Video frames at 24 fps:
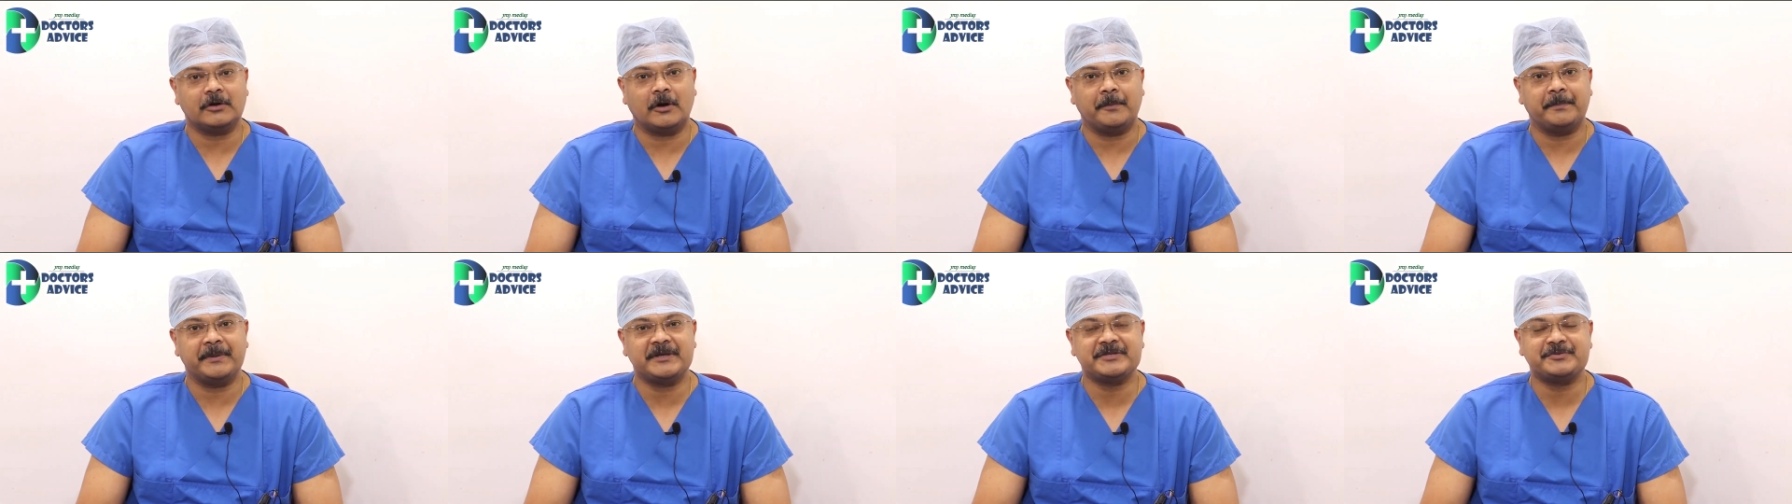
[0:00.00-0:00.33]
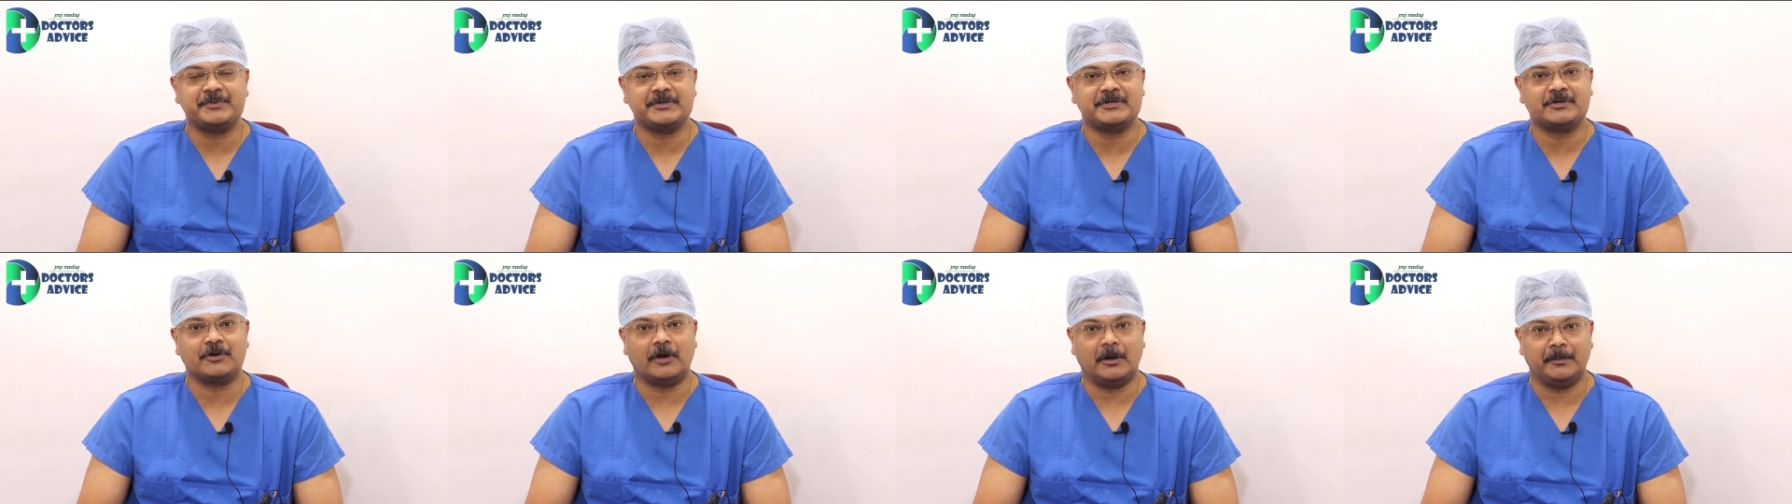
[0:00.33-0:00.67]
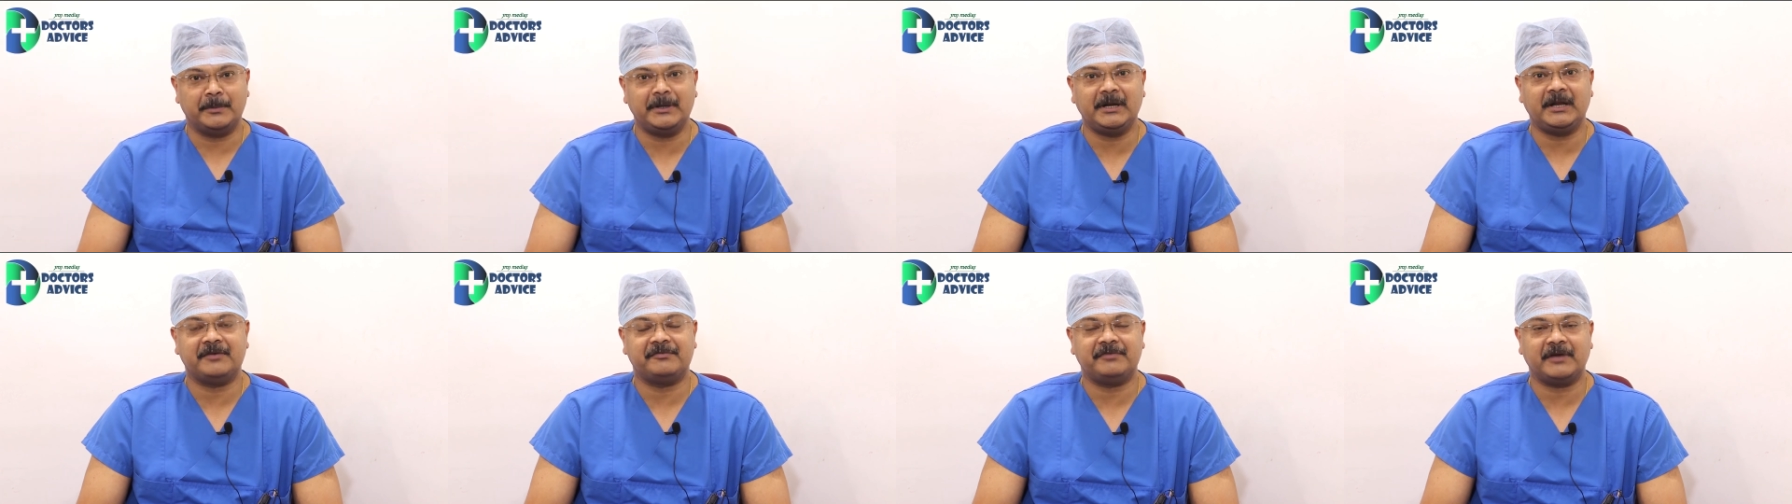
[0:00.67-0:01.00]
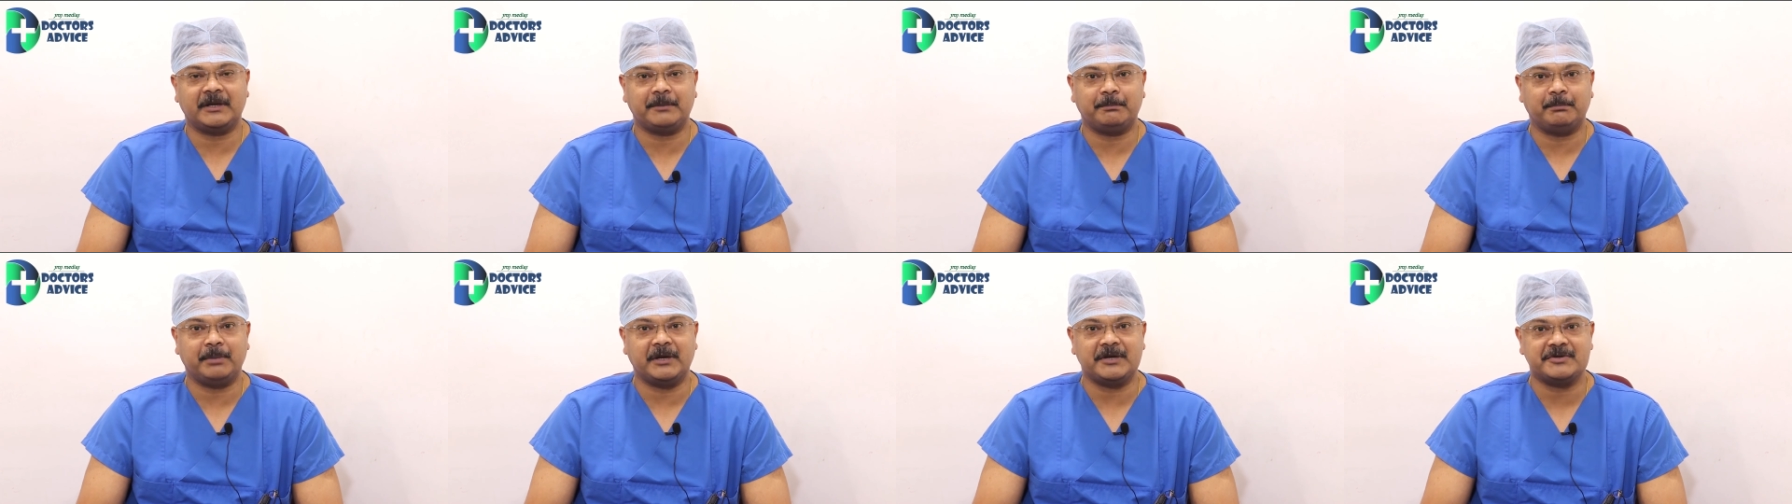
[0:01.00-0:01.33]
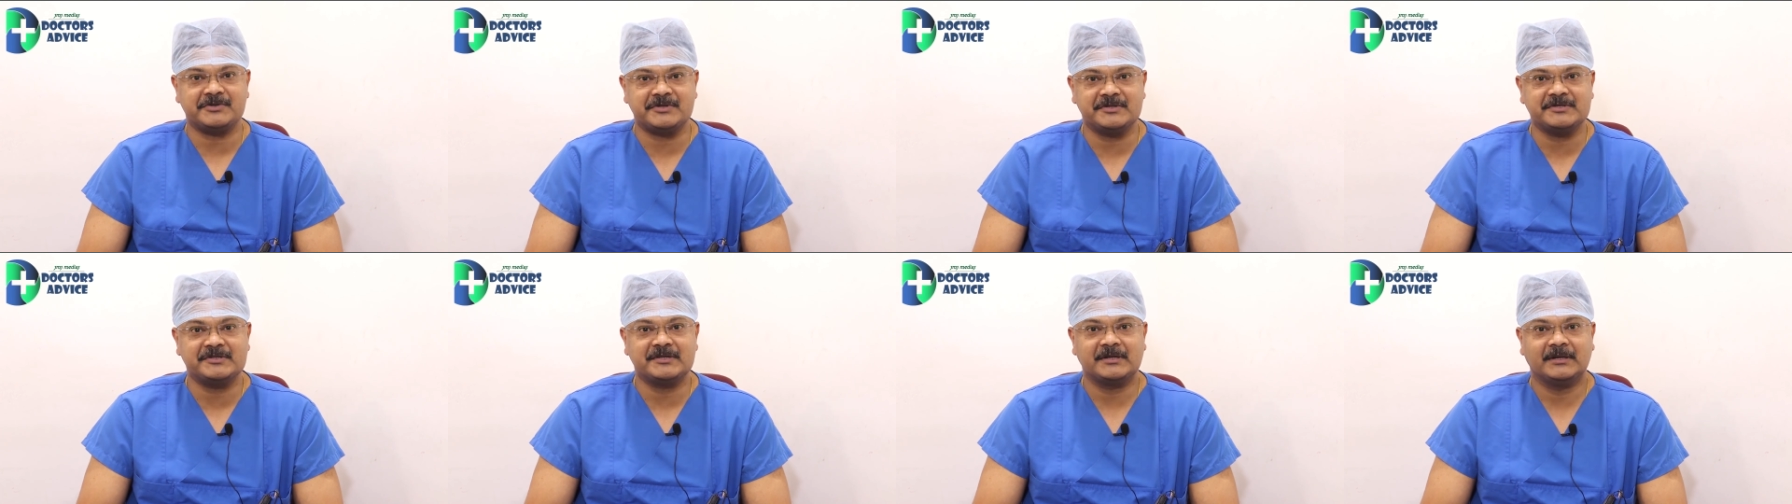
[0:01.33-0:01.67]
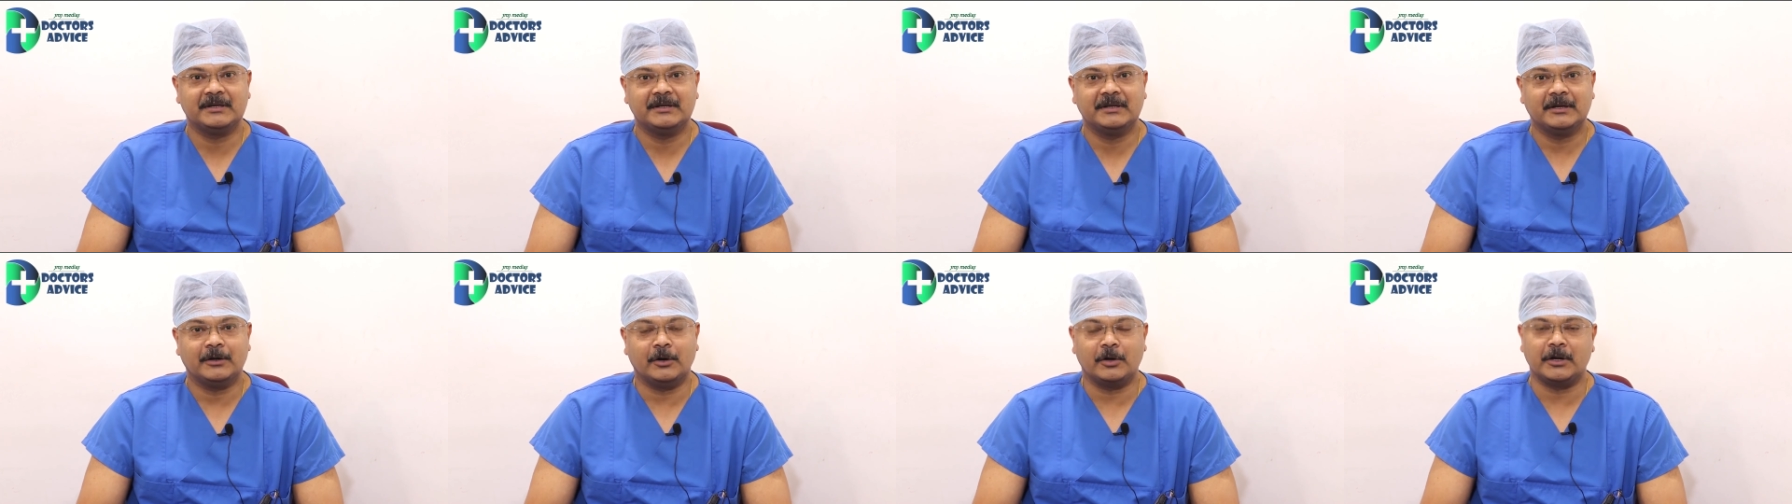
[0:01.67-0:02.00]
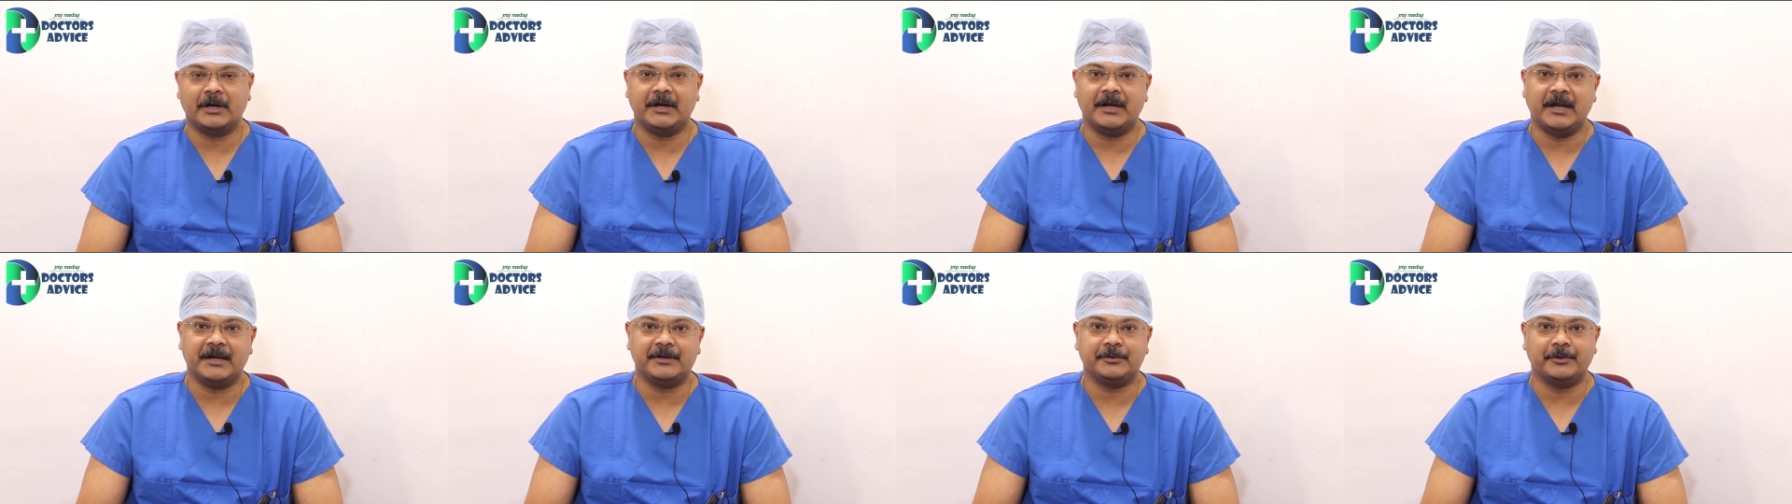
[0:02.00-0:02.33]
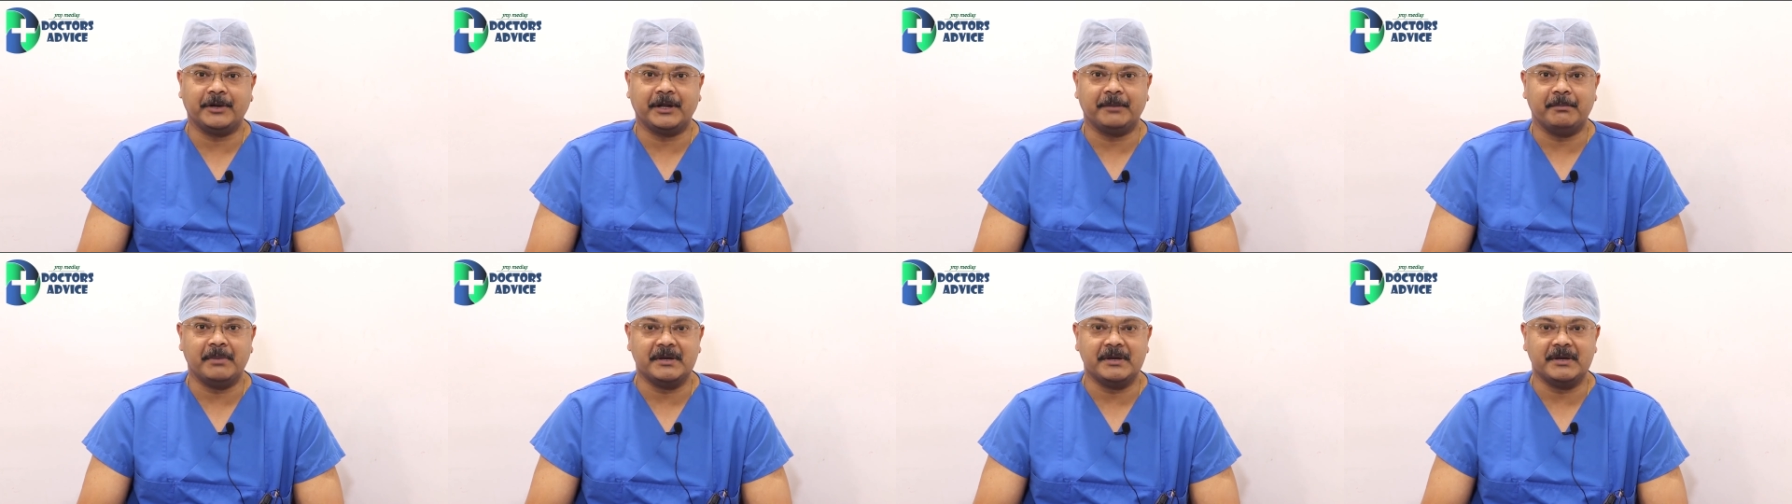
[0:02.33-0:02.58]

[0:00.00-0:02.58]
topics which commonly affect patients on a day-to-day